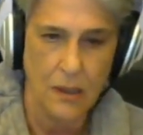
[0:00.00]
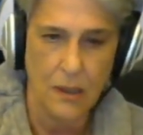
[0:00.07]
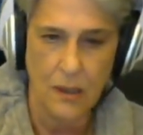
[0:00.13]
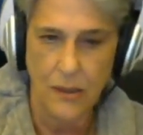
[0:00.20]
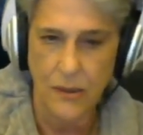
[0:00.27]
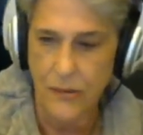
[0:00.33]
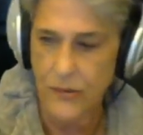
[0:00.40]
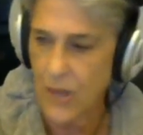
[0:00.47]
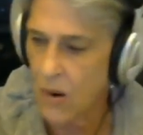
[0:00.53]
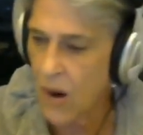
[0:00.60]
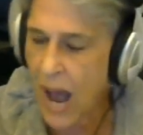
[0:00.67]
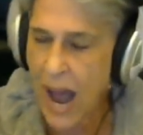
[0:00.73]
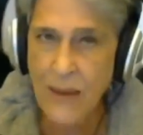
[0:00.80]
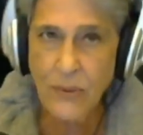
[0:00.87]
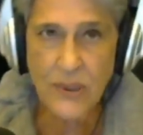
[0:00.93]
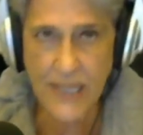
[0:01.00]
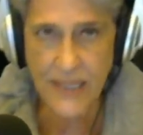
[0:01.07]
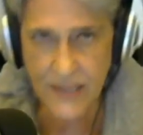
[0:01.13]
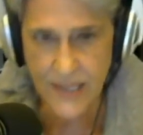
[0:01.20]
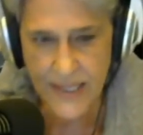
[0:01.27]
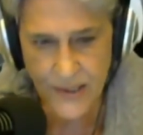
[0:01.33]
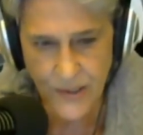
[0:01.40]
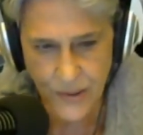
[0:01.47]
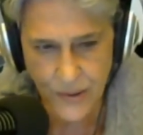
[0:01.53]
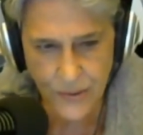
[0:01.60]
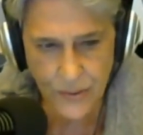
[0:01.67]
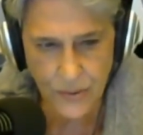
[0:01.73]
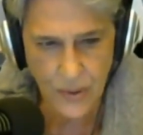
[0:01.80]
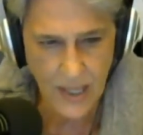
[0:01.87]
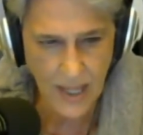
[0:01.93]
So I will
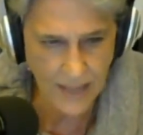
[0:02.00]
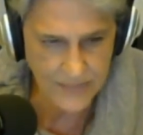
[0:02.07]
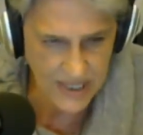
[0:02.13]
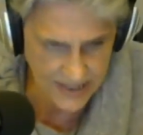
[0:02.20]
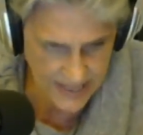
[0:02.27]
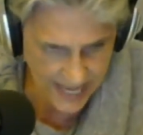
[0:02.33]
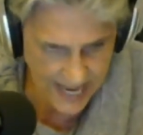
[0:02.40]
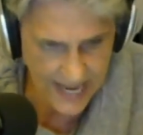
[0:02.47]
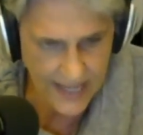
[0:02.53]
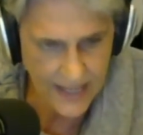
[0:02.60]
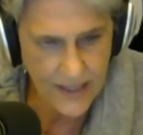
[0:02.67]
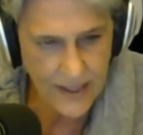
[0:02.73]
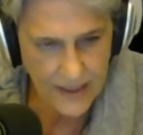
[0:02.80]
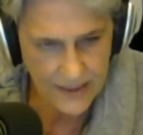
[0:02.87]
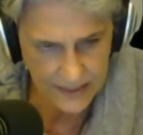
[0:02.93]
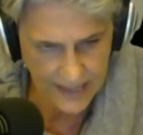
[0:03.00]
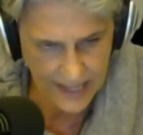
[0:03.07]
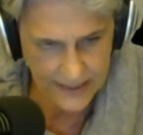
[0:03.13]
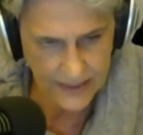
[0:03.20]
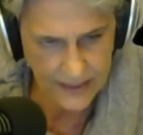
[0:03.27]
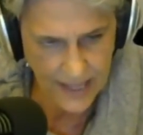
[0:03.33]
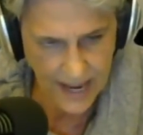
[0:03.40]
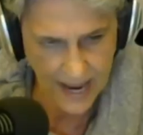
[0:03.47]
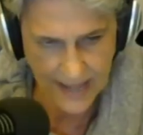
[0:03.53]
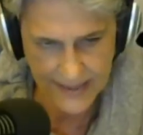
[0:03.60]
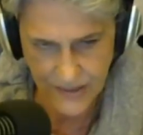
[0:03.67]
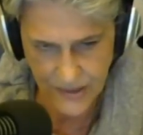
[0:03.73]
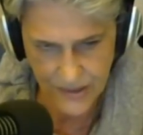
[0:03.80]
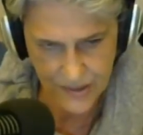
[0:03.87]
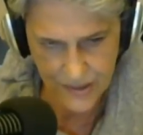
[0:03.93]
continue. Today, I
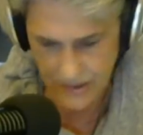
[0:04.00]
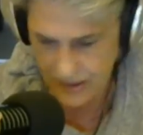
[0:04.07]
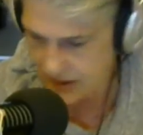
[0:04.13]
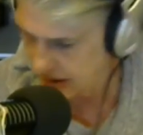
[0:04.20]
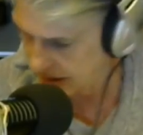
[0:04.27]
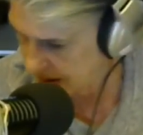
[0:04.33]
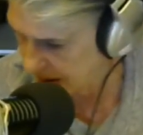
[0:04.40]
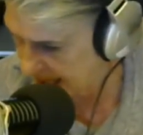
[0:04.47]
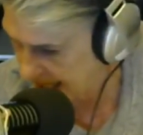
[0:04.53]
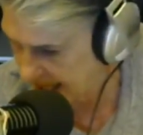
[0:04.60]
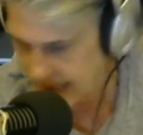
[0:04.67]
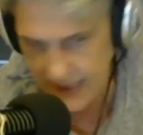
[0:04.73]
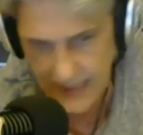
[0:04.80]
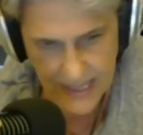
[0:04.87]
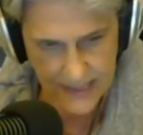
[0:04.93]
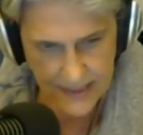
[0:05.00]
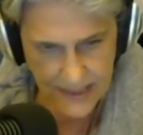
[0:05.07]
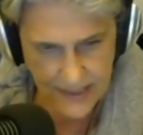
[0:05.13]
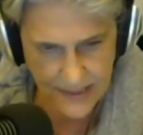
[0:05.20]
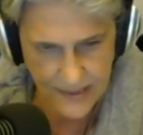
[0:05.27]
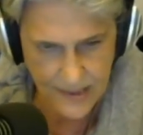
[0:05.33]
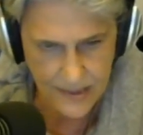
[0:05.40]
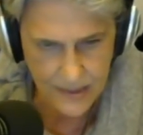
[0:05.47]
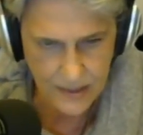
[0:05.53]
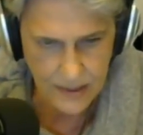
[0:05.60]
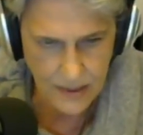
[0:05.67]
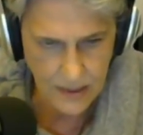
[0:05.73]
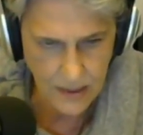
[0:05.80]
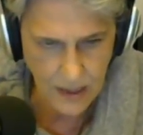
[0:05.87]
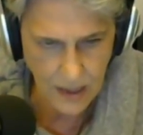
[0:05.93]
did get this
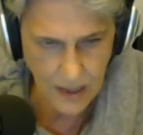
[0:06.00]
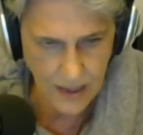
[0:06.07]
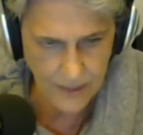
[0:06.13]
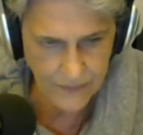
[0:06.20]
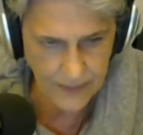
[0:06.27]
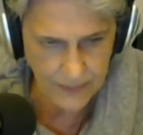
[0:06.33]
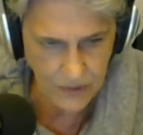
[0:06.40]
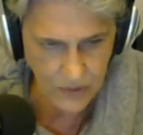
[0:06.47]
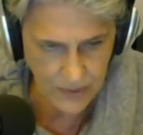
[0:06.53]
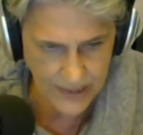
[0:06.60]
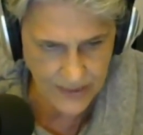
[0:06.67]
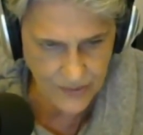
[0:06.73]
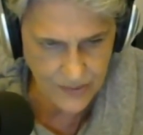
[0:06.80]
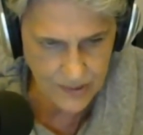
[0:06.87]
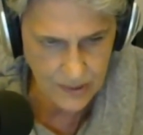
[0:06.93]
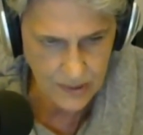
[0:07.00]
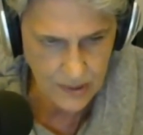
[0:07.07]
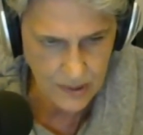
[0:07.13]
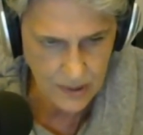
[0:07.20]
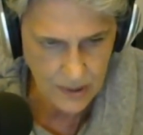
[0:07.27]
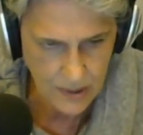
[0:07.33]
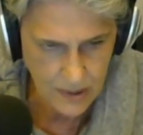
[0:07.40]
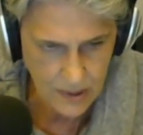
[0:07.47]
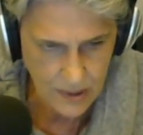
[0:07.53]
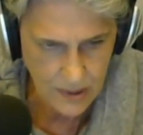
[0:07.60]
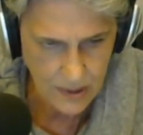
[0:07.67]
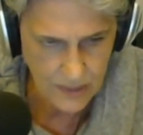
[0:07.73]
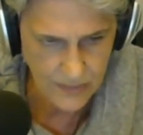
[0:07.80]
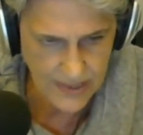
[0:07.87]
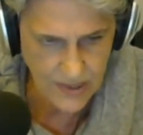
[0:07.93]
from Chris.
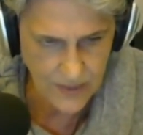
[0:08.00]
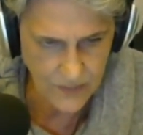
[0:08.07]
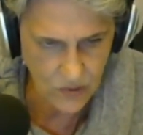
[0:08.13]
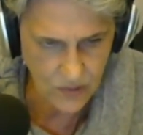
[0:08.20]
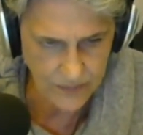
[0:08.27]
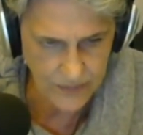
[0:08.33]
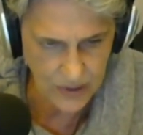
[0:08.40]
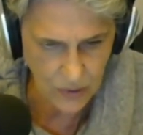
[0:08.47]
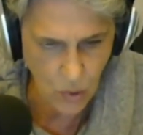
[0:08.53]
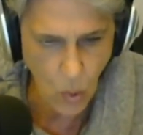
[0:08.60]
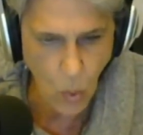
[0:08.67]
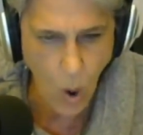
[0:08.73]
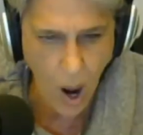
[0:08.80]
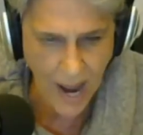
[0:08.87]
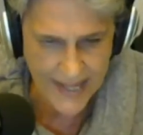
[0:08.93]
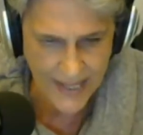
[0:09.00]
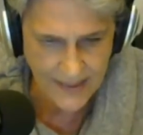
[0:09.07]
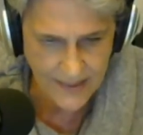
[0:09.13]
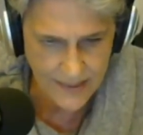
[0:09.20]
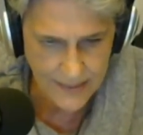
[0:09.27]
The rest of you have been quiet,